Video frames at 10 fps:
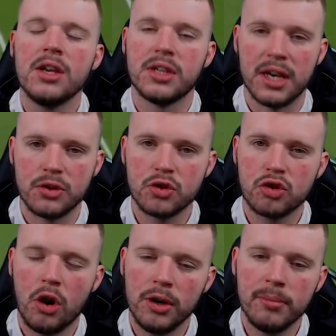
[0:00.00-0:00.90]
So yeah,
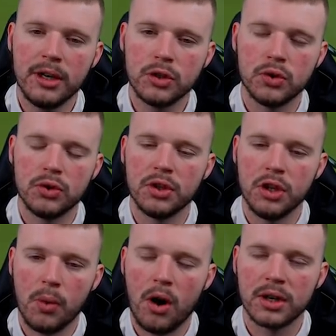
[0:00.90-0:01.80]
just try and make sure
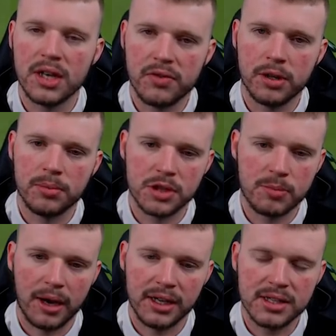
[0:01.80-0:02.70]
that you aren't giving them the
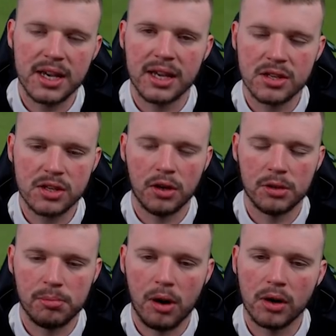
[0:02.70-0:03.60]
space
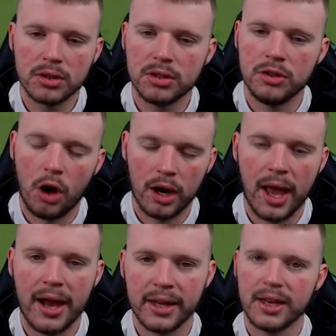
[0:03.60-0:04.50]
inside the box, not
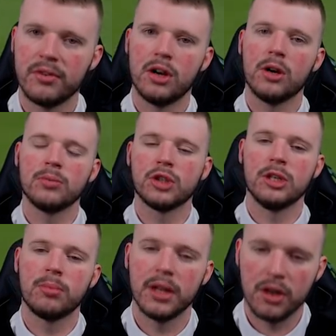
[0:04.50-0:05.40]
letting it giving it up
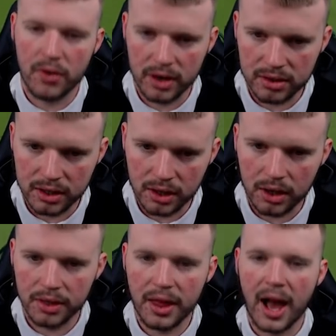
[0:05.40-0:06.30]
cheaply or anything
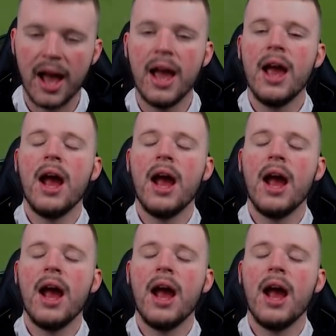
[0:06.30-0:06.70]
like that.